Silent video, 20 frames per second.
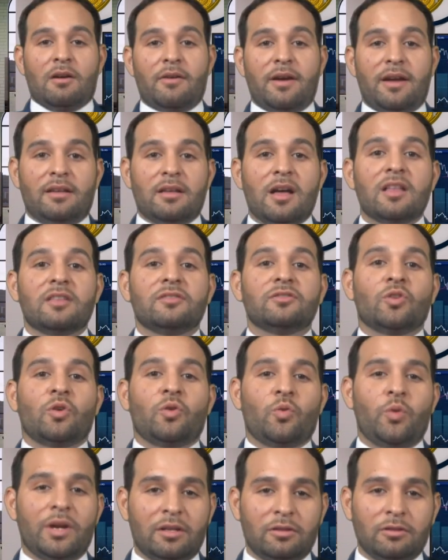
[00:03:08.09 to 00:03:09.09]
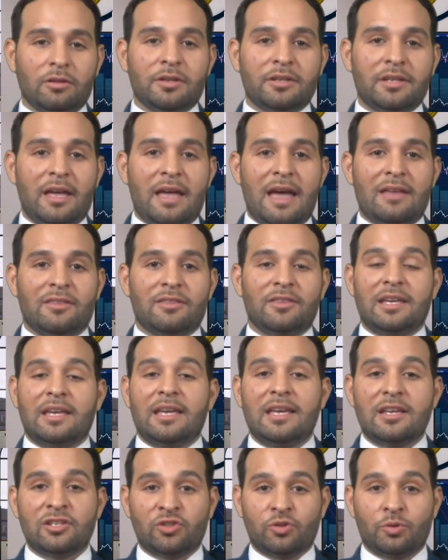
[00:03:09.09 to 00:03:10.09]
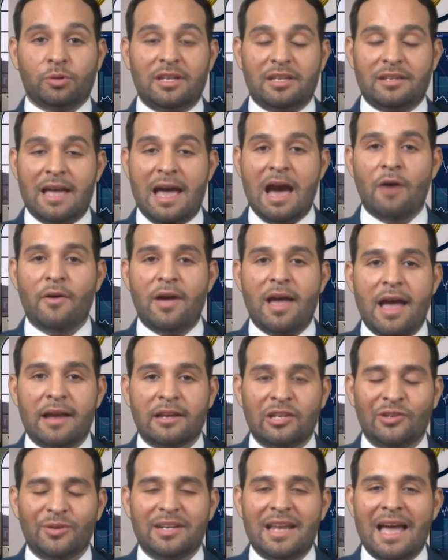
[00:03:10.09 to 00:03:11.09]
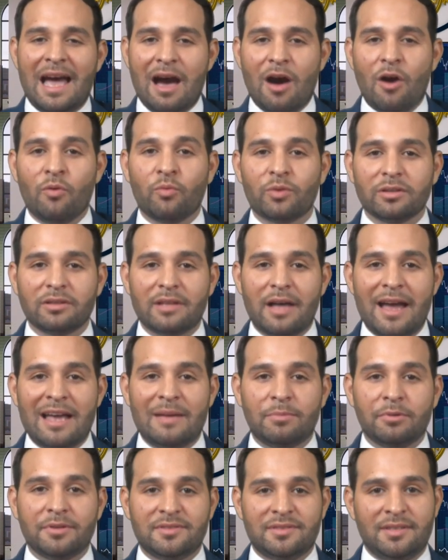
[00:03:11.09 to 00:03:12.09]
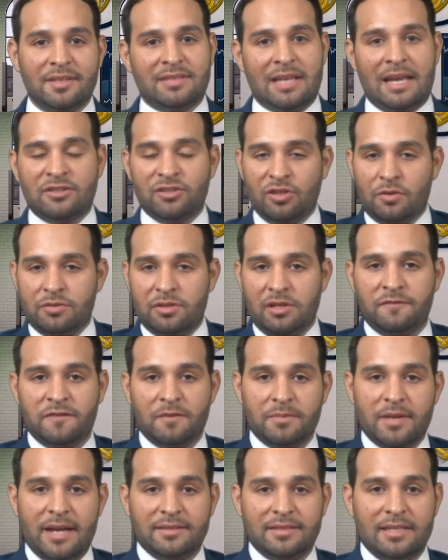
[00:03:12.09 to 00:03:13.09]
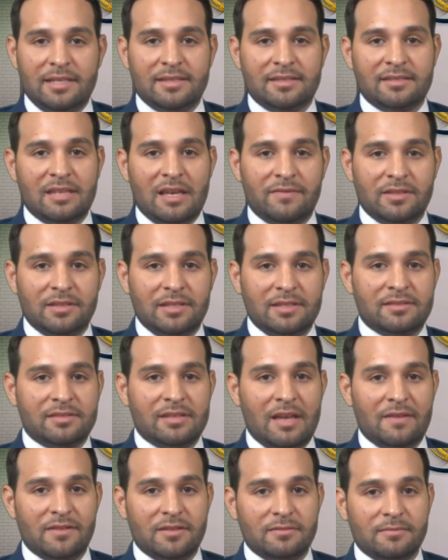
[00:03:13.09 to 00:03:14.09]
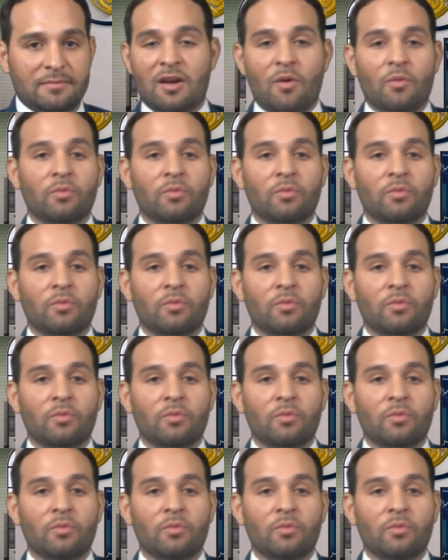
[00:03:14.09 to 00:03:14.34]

All right, quick look at the history and how accurate and how reliable is this. I showed you from 1977.